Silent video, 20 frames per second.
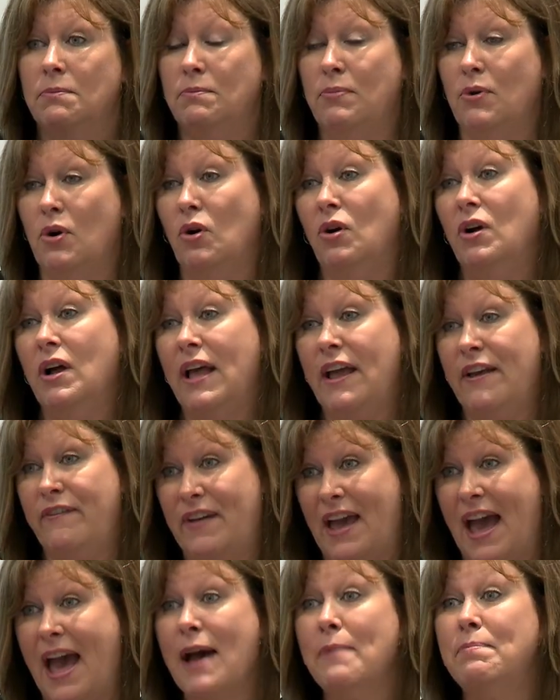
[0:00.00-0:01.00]
But
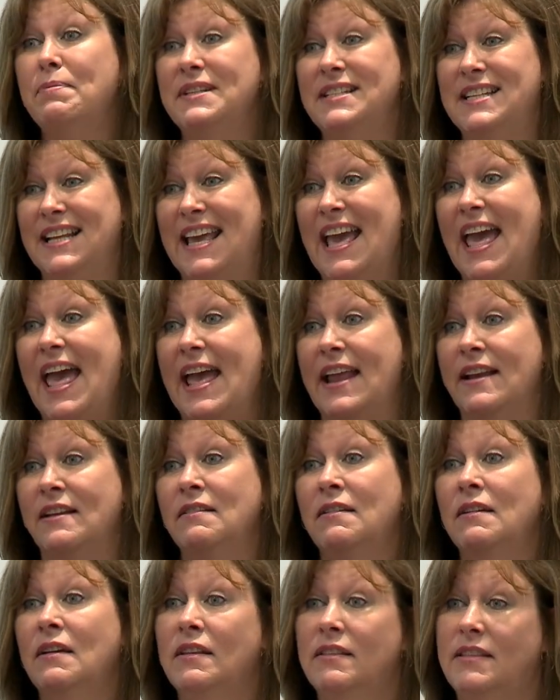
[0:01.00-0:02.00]
if it happened
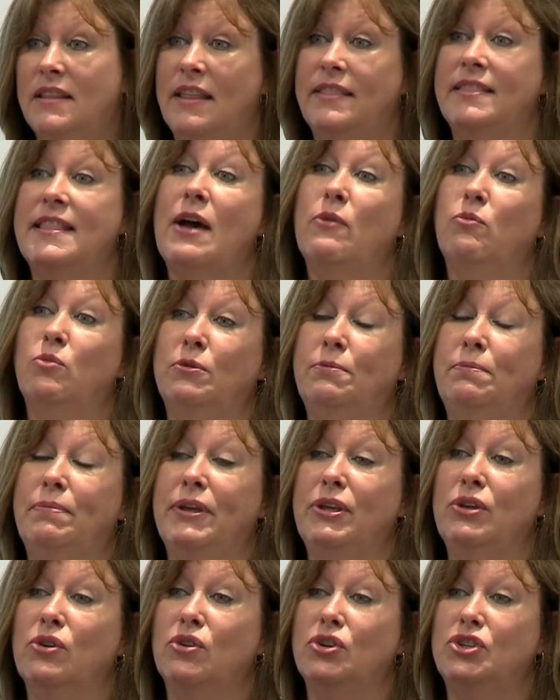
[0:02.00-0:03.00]
again, then that would
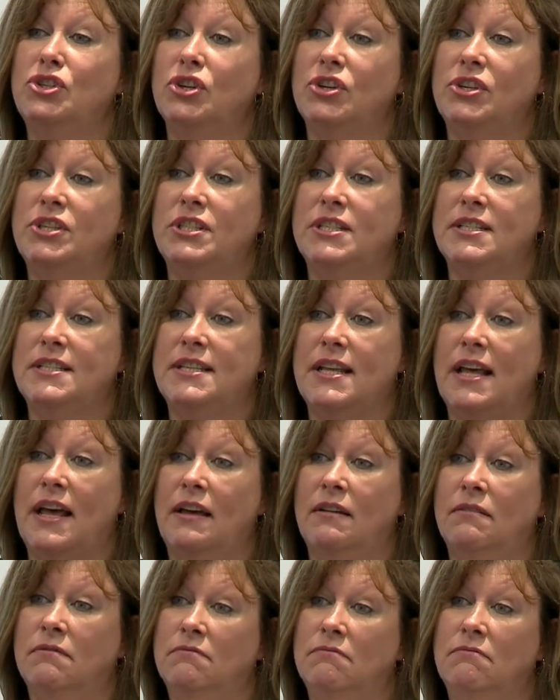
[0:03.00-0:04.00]
be your choice to
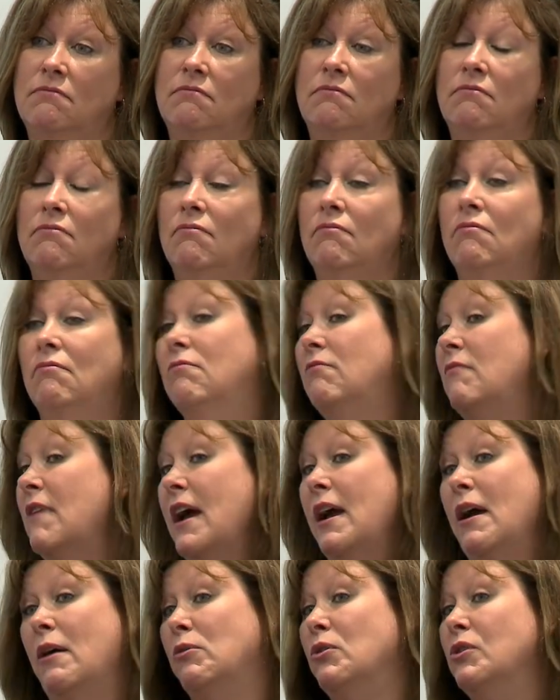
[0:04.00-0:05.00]
say,
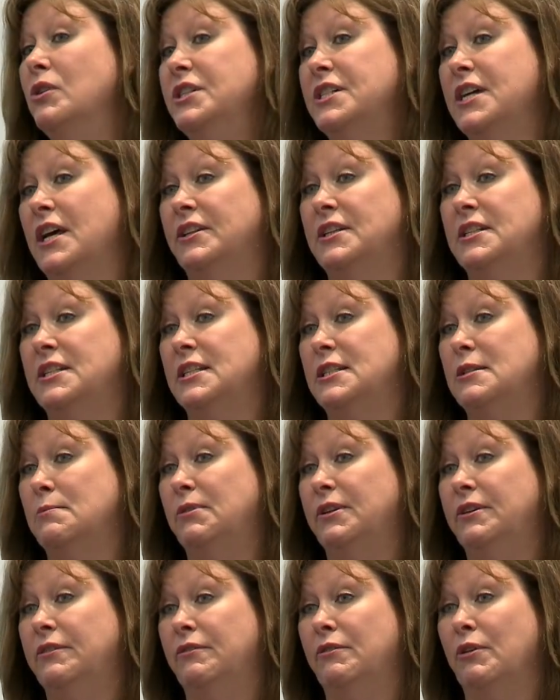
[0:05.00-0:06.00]
right, I'm going down the
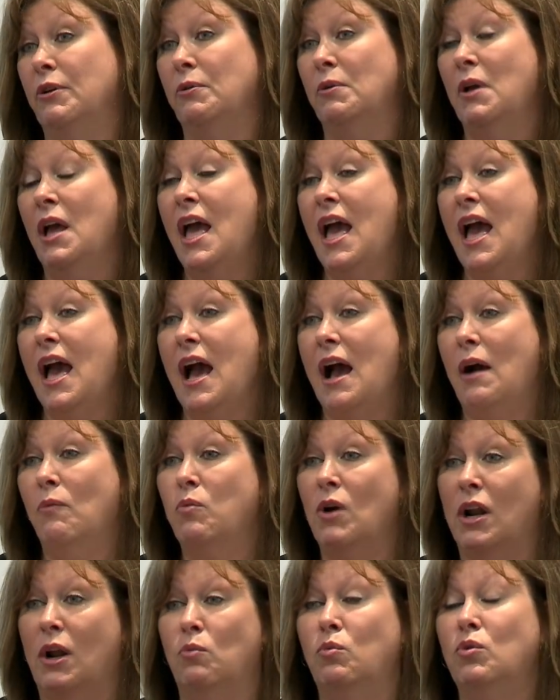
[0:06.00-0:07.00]
disciplinary route.
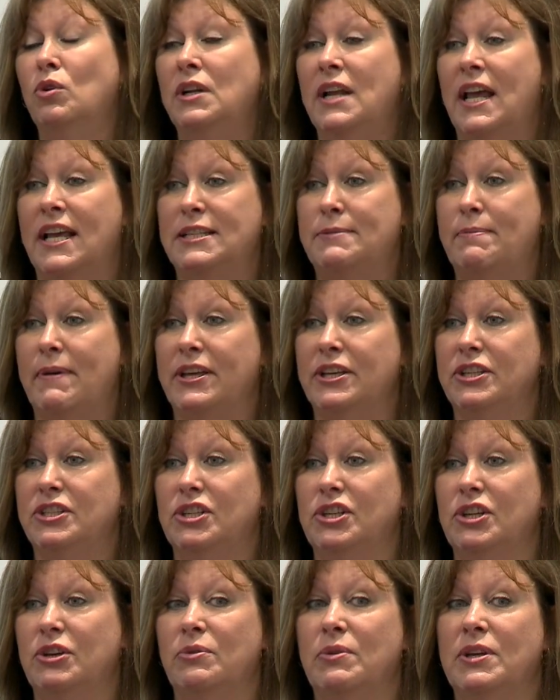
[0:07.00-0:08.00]
What I wouldn't expect you
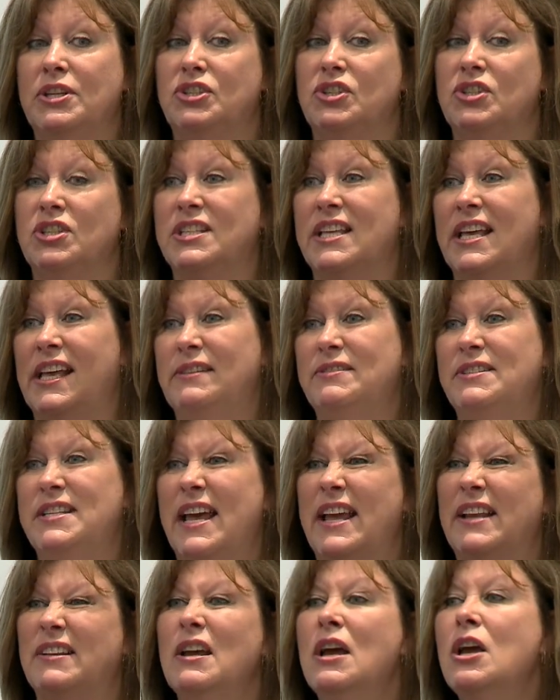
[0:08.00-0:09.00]
to do is just keep
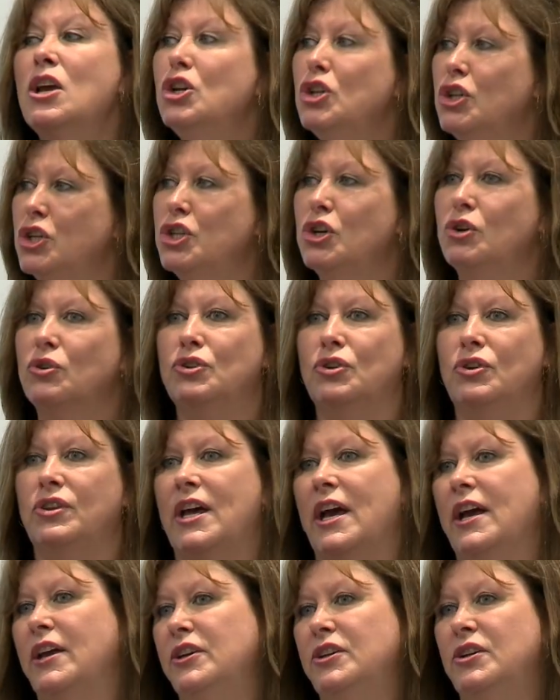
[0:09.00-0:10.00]
saying, you don't do
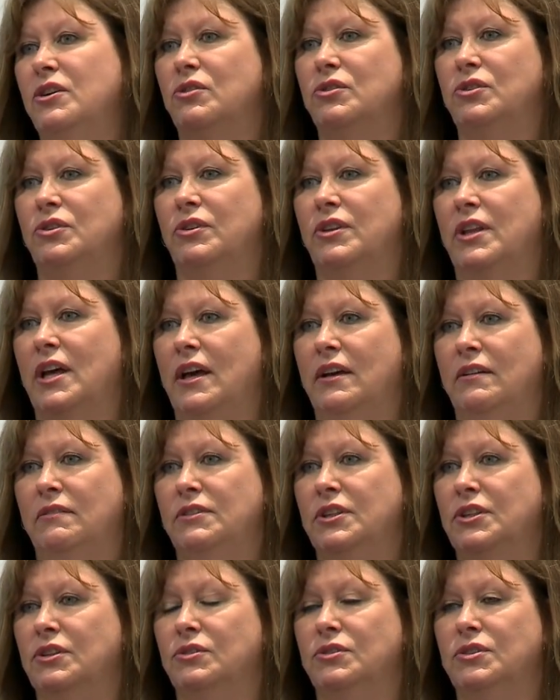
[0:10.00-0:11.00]
that, you don't do that,
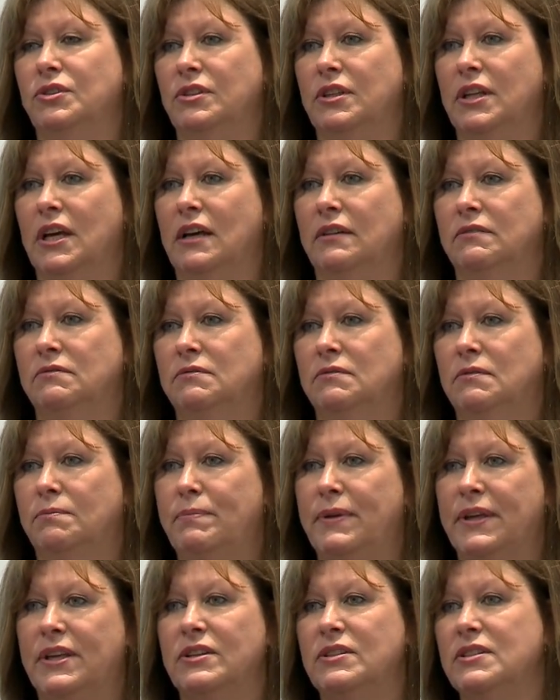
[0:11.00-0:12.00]
you don't do that,
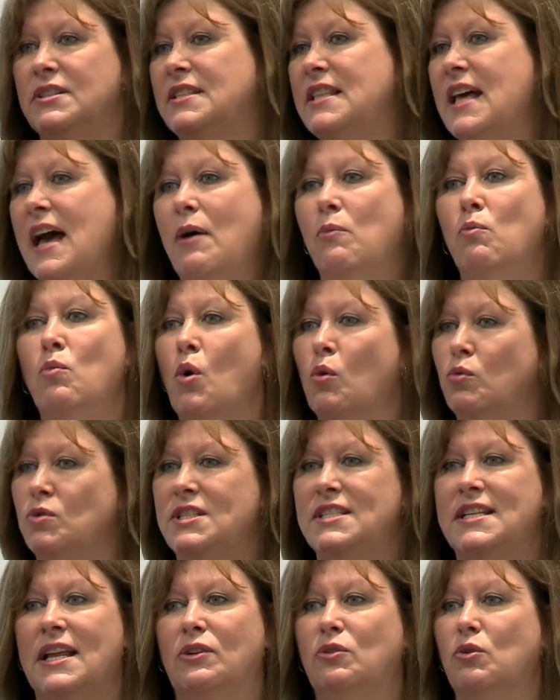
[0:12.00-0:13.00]
because that won't
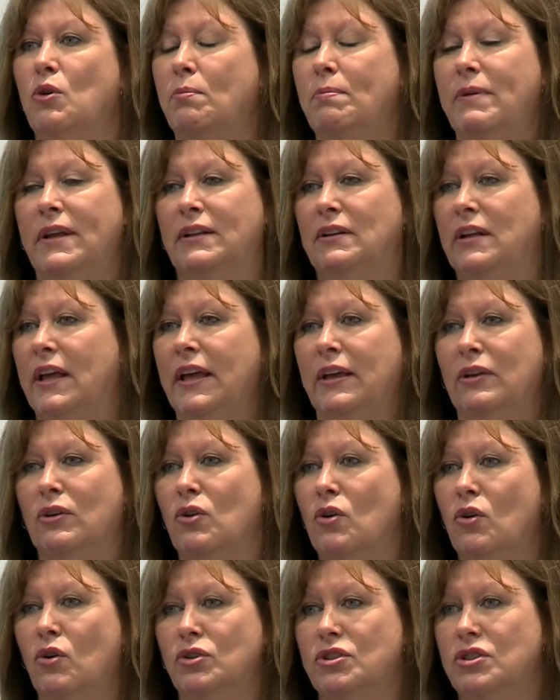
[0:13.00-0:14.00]
stand up in
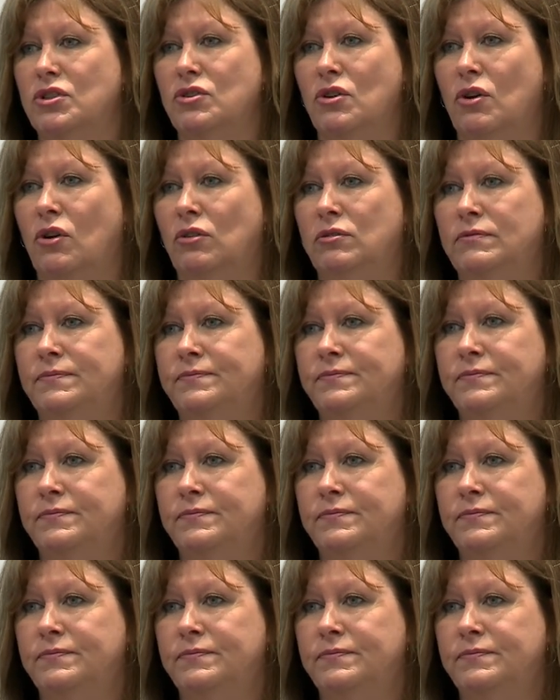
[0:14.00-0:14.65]
court at all.